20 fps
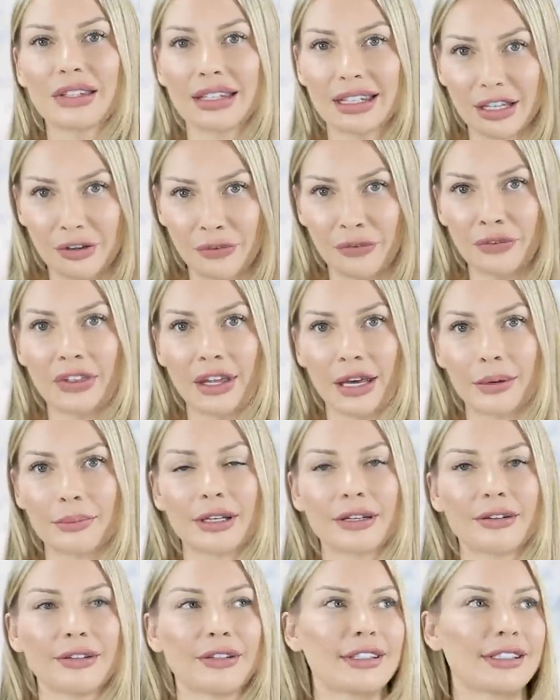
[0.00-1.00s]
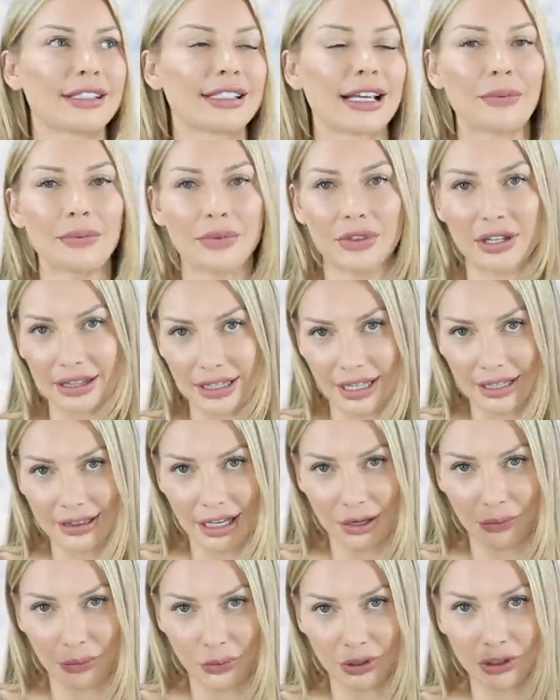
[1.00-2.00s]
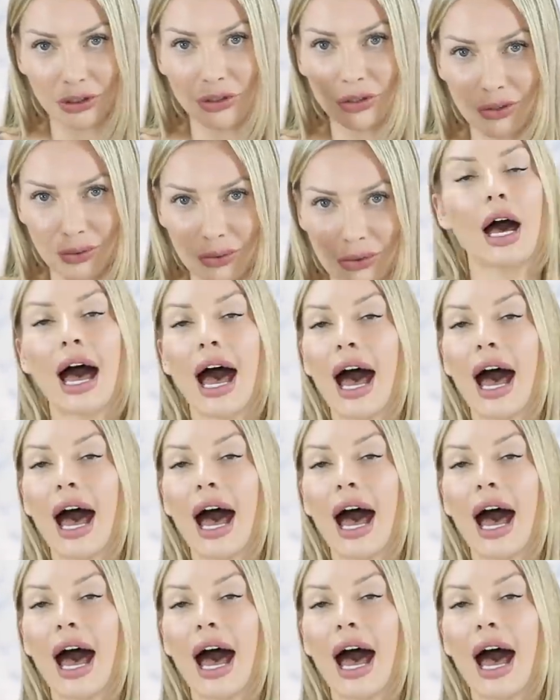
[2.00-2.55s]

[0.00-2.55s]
gift them something that they will use.